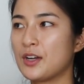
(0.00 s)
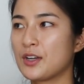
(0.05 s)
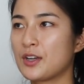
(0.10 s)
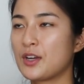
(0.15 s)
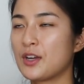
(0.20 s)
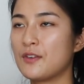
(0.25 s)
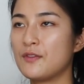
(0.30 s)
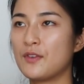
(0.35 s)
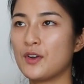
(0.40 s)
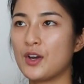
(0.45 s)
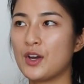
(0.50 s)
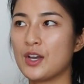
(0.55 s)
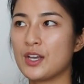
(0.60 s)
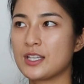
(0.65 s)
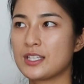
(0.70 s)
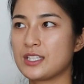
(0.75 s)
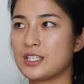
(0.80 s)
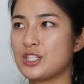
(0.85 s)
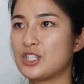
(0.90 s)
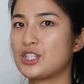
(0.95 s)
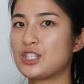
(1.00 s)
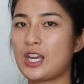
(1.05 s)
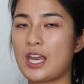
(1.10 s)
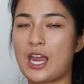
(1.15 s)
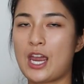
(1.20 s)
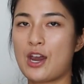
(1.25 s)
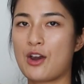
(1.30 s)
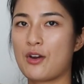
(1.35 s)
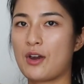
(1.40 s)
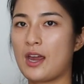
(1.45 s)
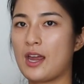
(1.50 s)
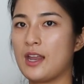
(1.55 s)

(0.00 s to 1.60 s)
converse and share